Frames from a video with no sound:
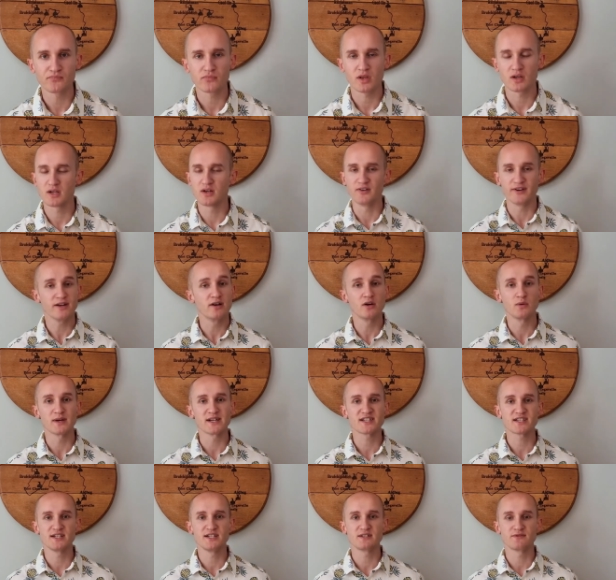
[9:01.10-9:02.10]
Caol Ila
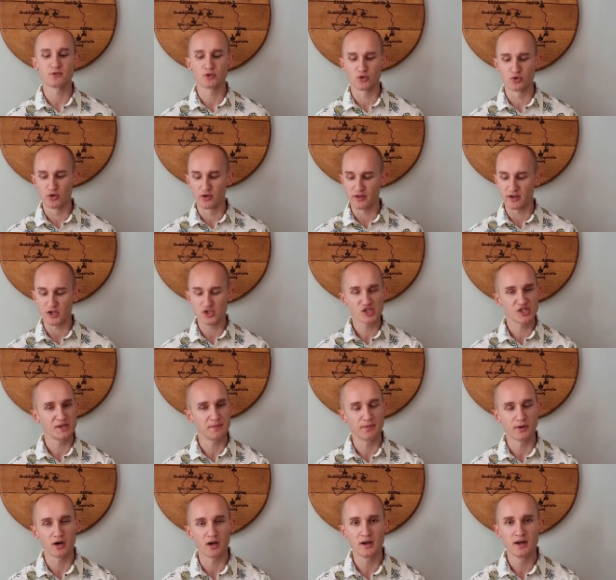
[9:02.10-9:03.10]
whiskies for sure, that are
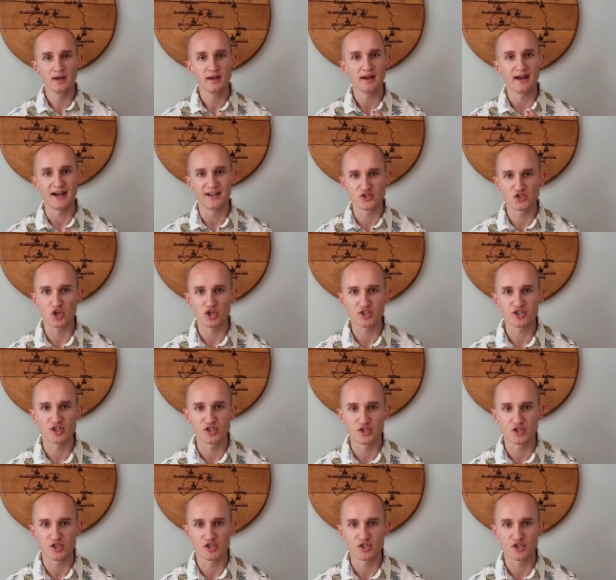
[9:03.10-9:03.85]
cheaper and just as